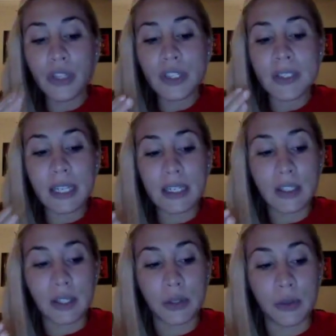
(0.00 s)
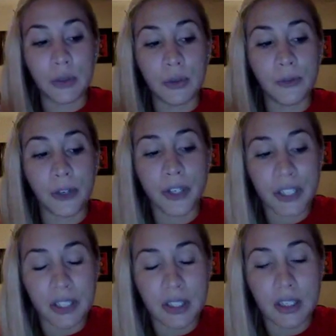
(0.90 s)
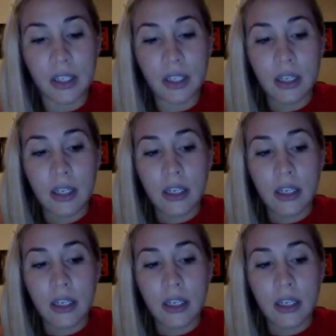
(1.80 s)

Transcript: you just need to first